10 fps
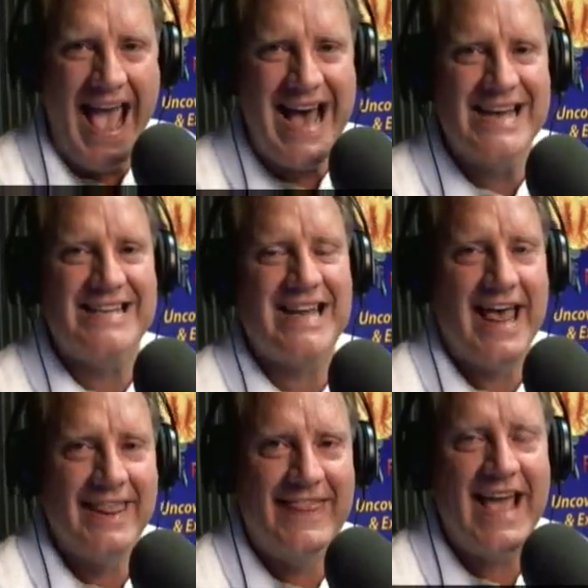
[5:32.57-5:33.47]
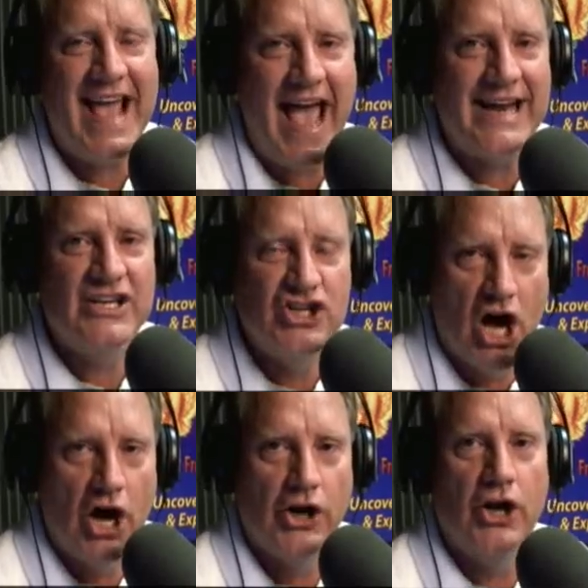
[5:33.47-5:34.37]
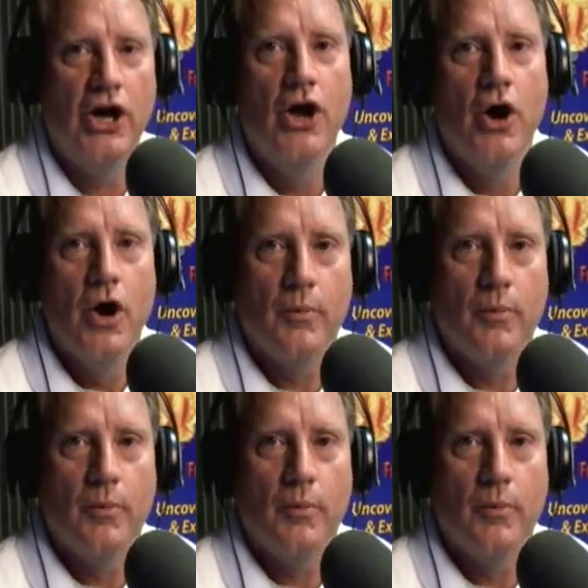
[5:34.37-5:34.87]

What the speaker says: as they had done